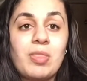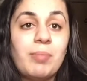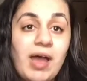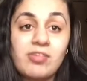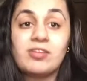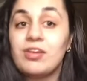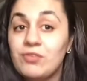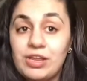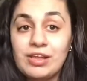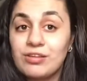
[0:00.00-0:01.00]

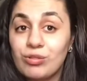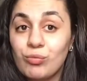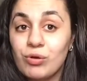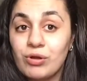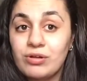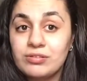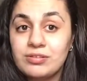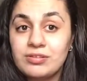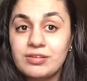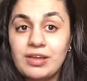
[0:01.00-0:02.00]
positivity into the world
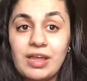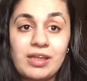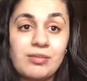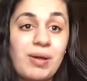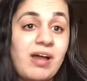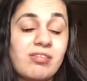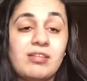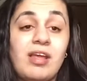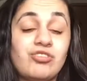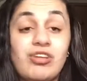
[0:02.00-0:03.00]
and
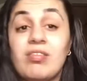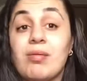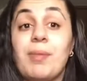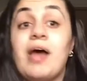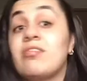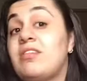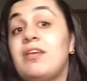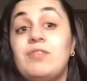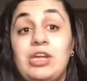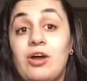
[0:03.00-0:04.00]
shed some
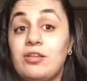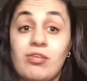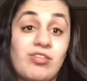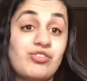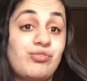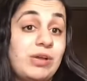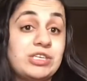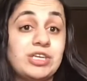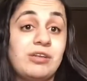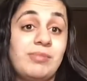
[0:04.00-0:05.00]
positivity on this
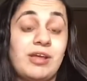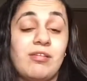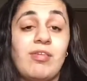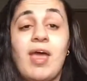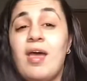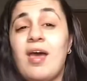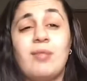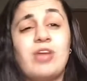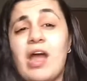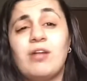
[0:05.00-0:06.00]
situation, because
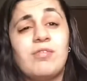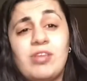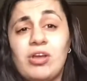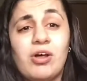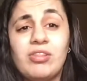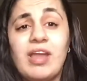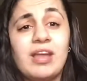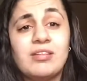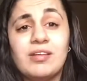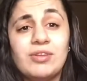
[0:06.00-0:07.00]
I'm tired of seeing all the
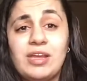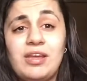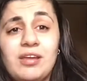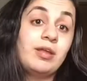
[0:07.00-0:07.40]
negativity.